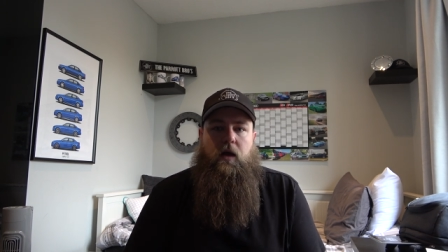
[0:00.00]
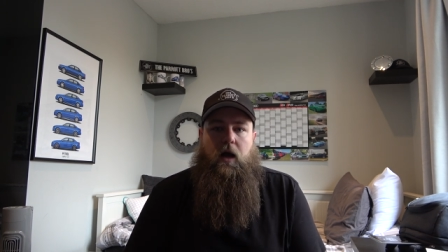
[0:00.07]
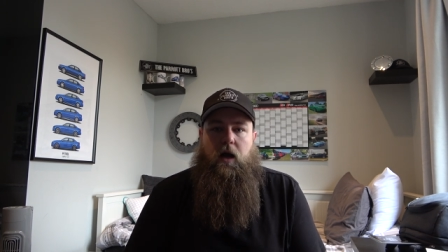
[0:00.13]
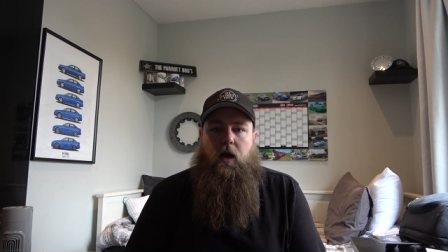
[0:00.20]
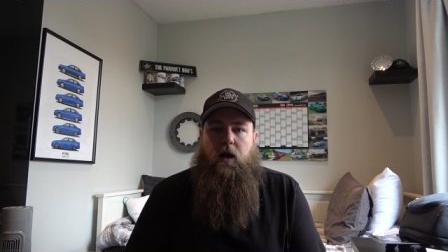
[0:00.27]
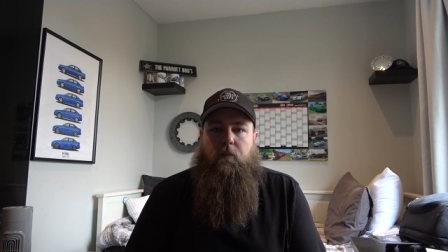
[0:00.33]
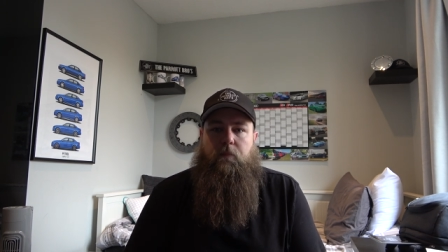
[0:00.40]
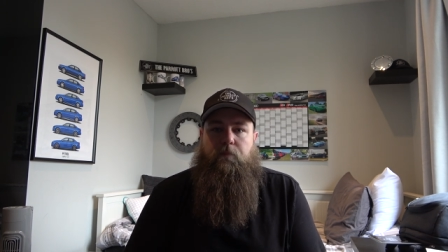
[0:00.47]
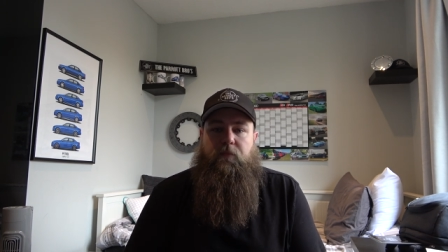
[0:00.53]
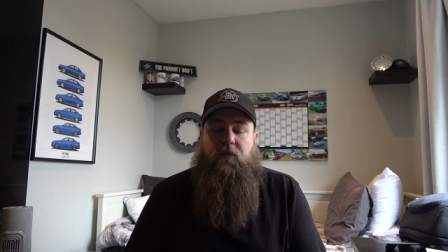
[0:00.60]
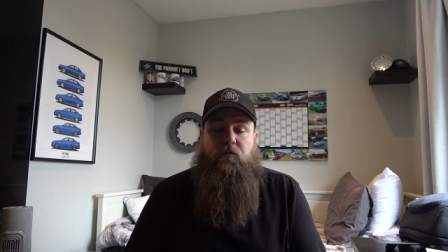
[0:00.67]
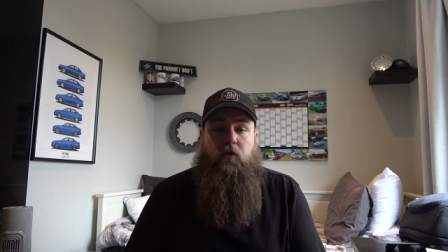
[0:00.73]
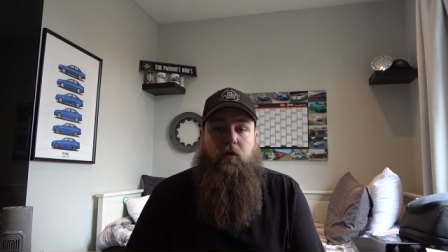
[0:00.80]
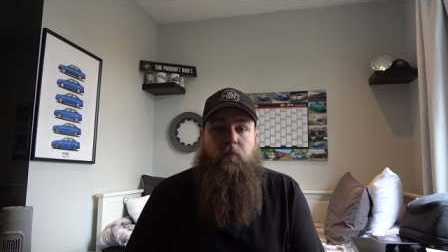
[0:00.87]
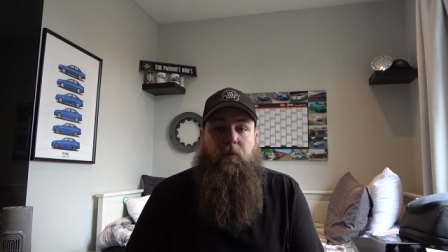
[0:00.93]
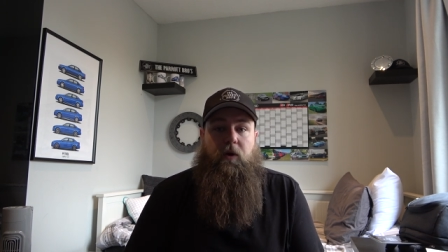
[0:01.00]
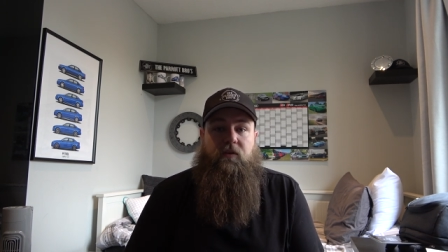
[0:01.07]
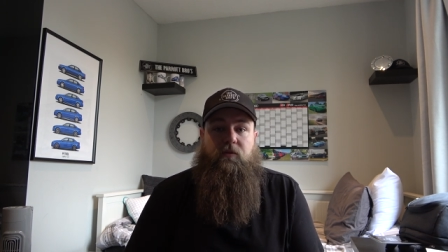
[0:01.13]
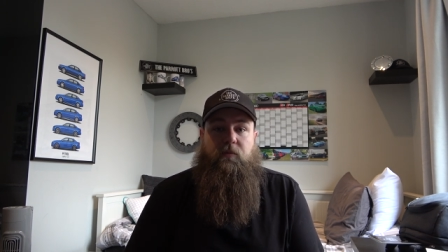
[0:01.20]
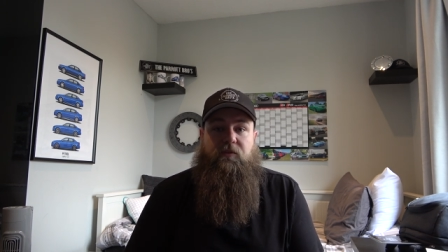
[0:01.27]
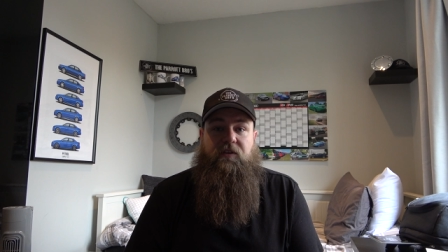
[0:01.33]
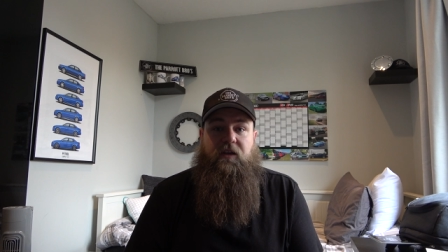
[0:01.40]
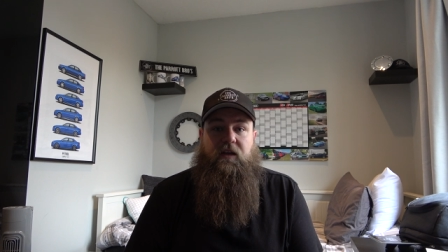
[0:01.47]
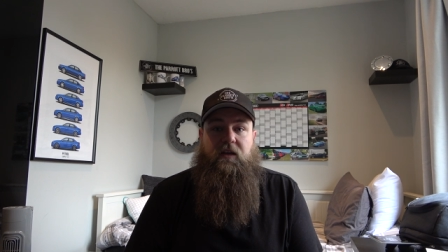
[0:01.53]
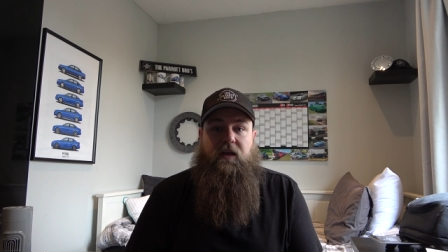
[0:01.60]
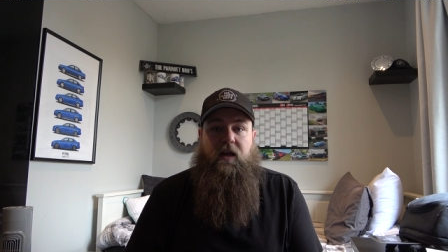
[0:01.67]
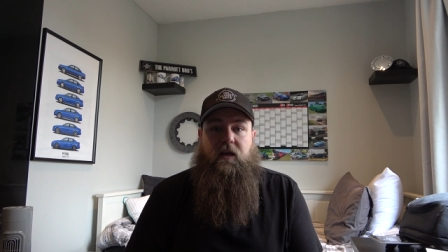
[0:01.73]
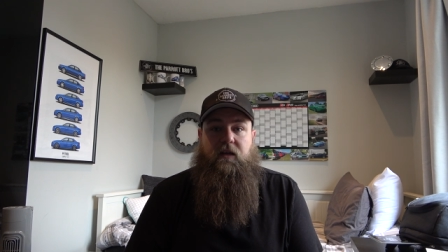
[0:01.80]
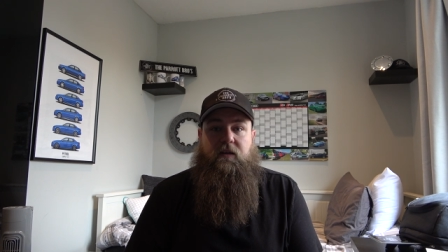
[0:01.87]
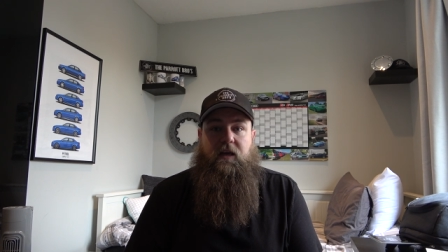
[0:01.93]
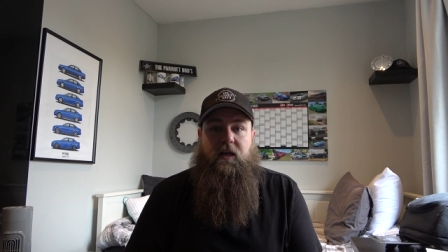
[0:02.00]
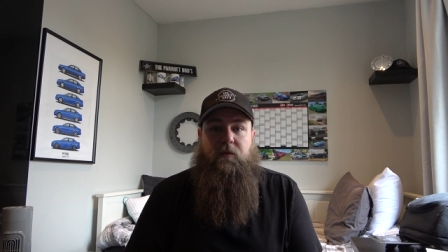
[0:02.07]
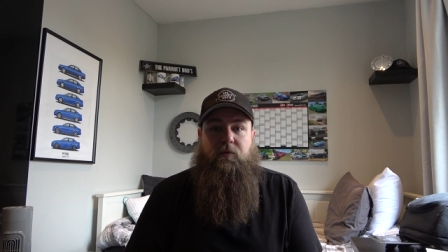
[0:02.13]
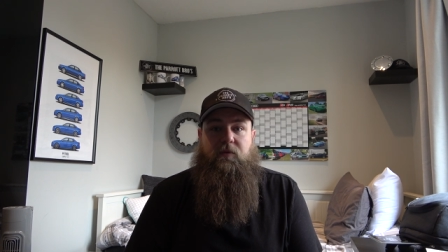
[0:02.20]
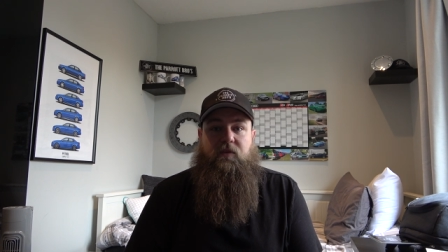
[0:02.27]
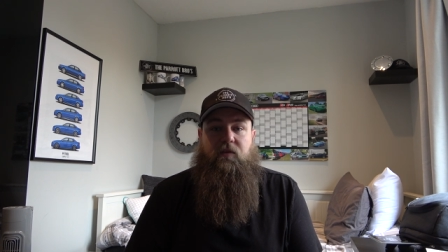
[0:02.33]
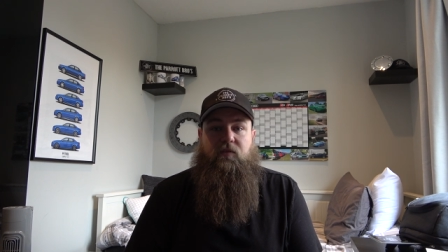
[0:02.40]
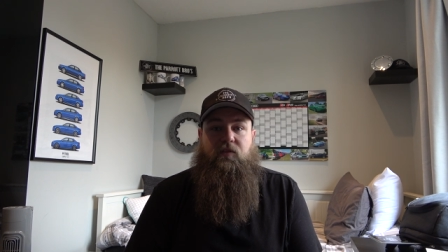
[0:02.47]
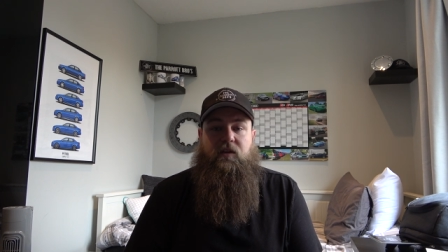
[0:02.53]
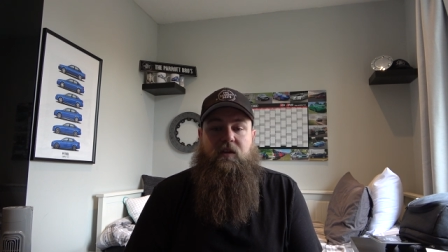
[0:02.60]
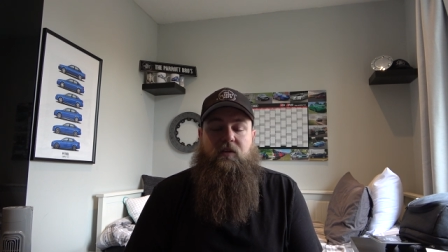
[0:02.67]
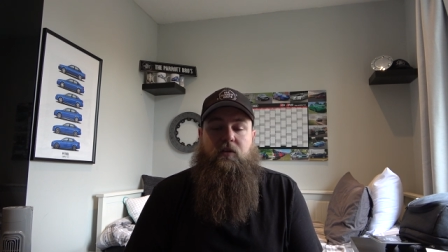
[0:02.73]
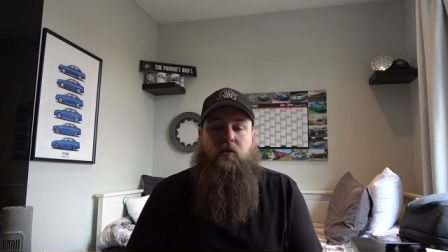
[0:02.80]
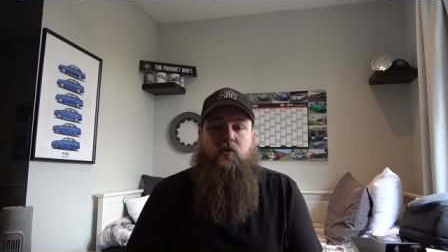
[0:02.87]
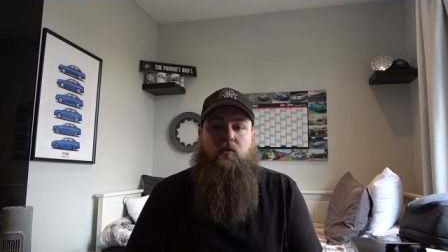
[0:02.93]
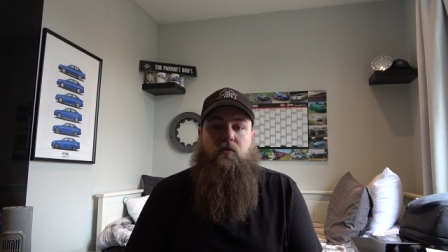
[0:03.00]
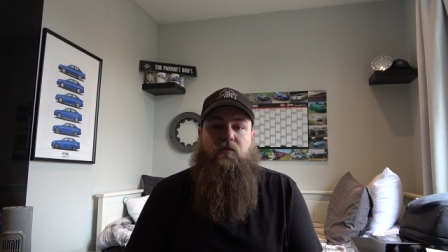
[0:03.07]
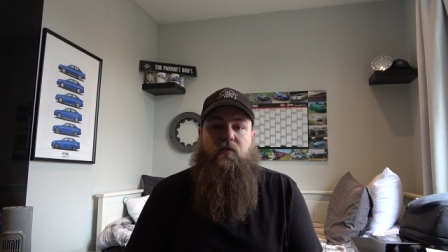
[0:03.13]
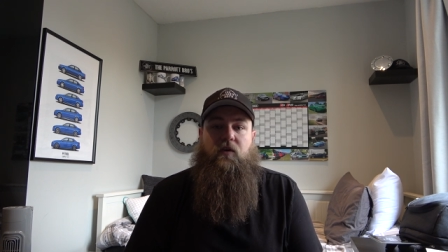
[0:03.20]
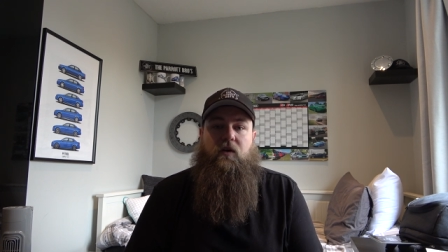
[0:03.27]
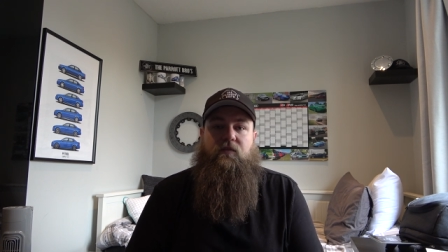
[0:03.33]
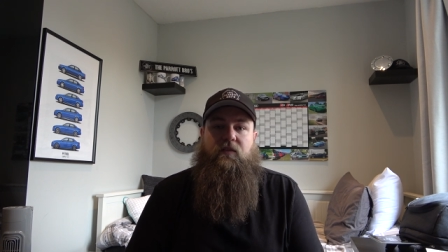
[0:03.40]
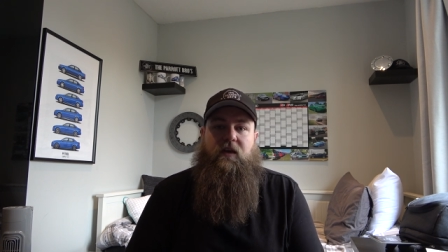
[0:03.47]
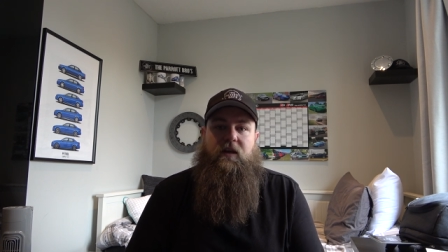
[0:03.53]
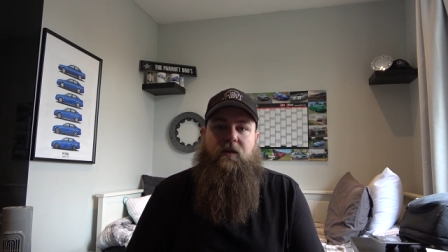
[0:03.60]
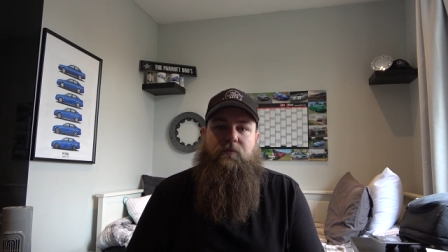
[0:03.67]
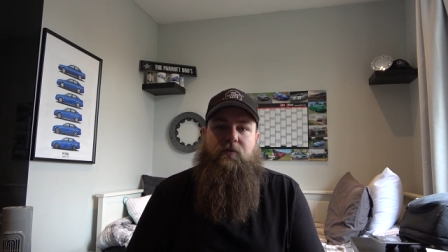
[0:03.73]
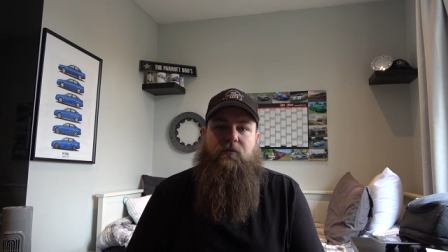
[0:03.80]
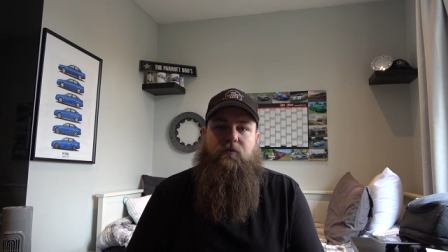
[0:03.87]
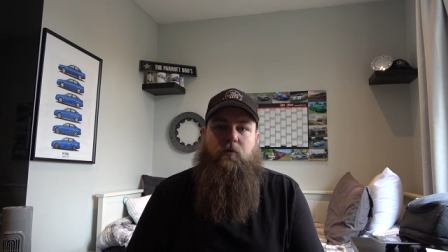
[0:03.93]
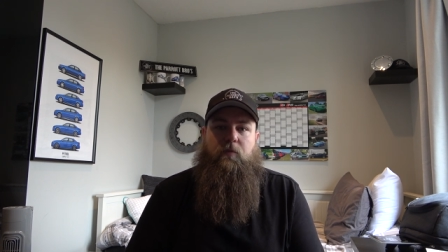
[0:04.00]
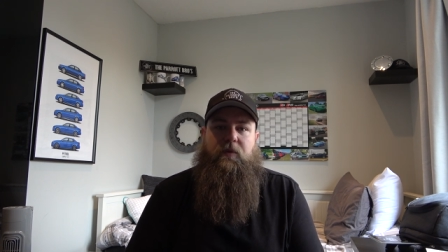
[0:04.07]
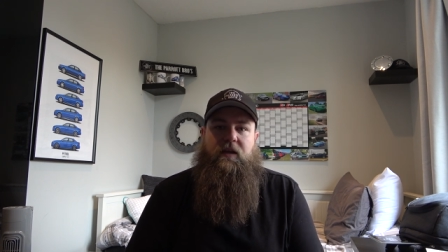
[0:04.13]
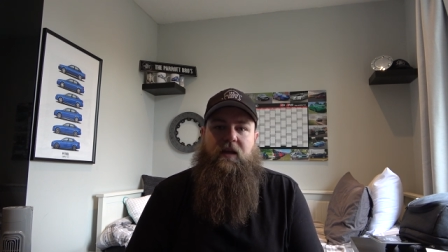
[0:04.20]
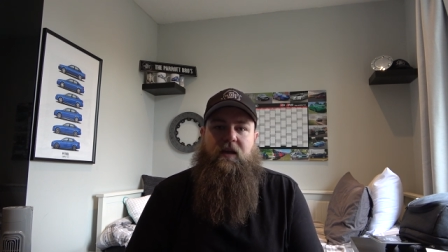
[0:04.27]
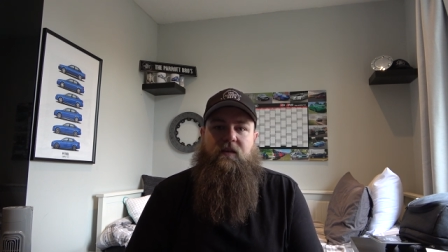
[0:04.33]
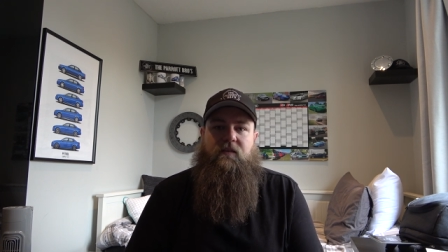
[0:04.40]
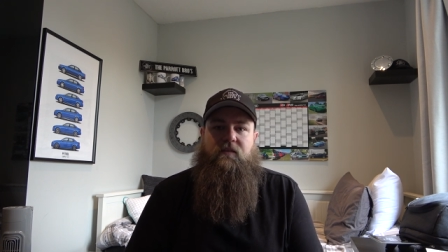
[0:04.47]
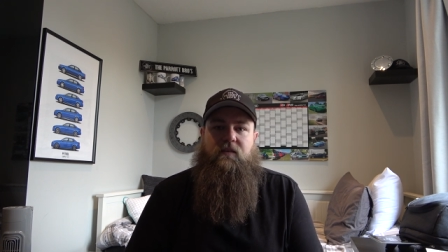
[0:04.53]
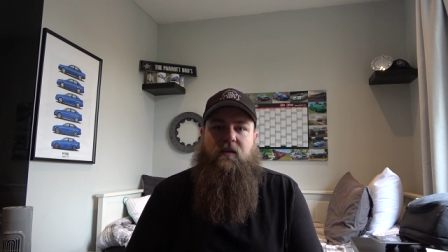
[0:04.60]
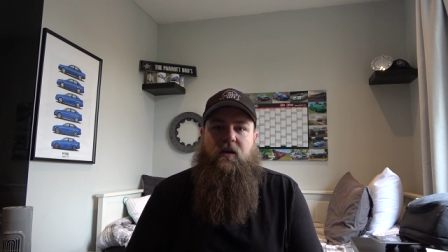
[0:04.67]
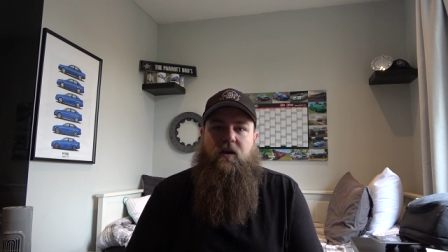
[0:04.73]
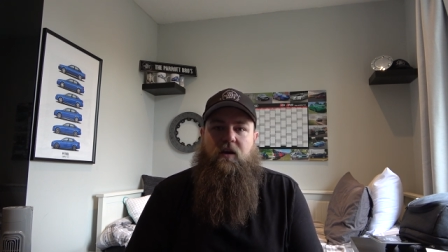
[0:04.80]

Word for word: Um, if you can buy some second-hand calipers, I've seen the Q5 calipers swapping hands